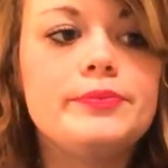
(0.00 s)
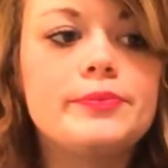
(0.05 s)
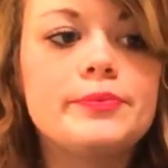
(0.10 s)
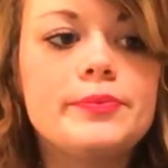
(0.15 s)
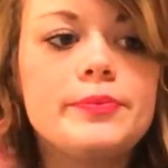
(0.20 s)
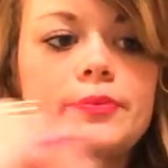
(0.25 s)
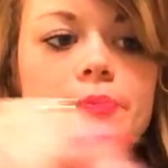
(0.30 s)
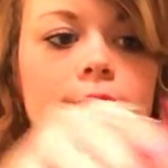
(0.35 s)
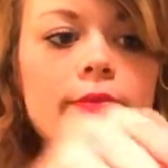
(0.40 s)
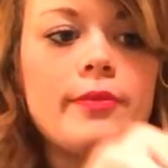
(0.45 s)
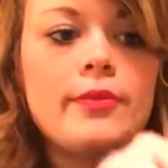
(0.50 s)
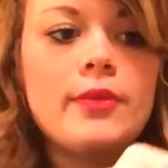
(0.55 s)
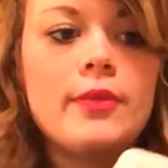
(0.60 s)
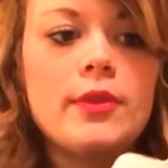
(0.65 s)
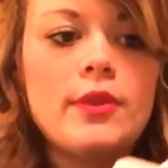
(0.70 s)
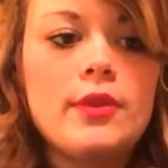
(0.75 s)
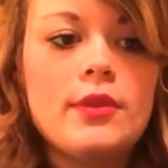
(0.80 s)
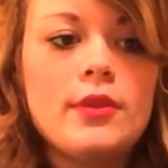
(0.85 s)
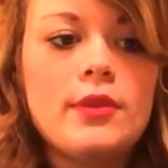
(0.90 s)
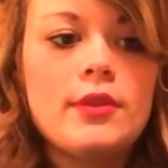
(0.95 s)

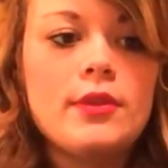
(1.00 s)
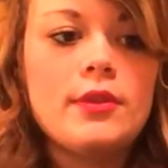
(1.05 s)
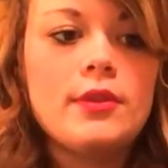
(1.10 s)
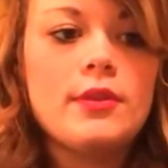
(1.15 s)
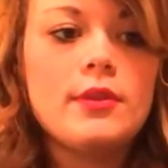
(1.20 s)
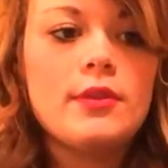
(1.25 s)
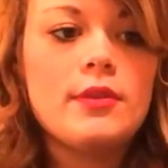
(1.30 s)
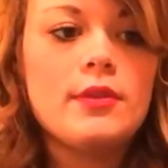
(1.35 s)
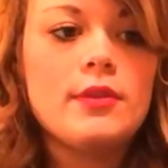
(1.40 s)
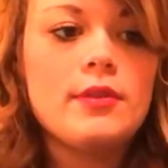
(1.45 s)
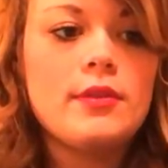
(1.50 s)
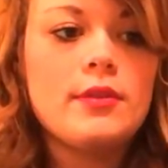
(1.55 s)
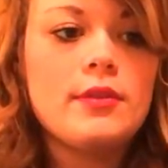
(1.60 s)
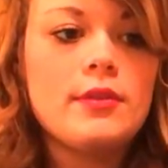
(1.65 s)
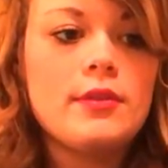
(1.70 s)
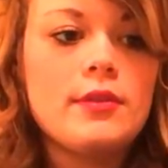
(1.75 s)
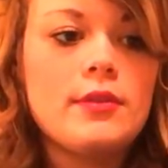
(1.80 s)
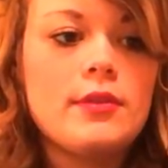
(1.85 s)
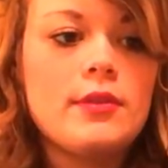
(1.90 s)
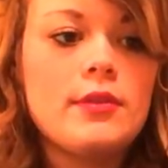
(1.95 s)
[no speech]